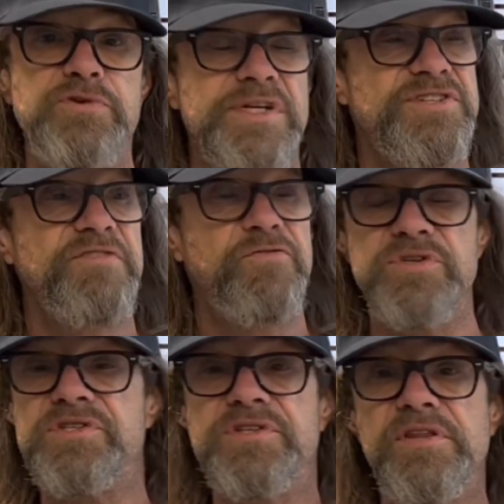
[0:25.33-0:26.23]
I see
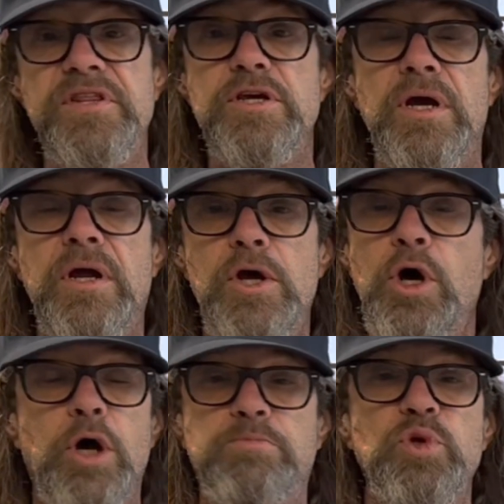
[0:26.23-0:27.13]
forsythia
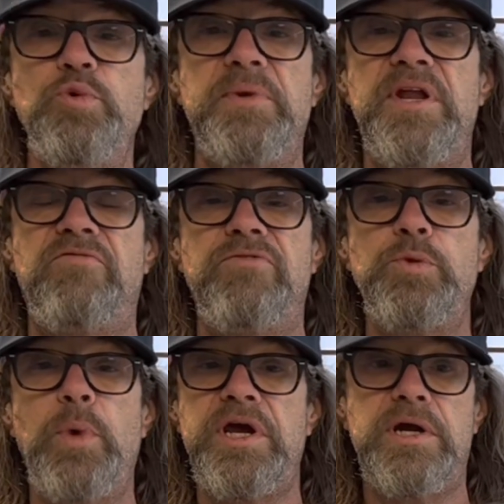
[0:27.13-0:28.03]
are blooming
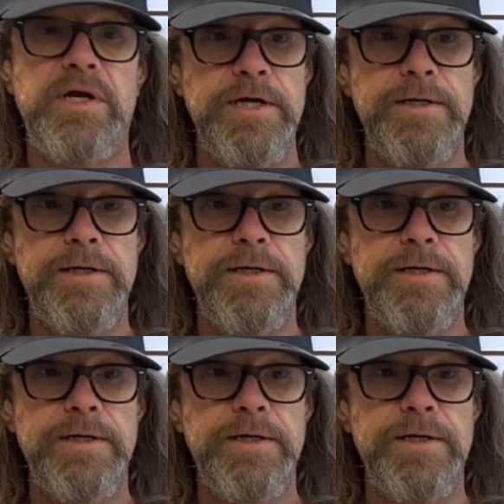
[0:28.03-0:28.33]
everywhere.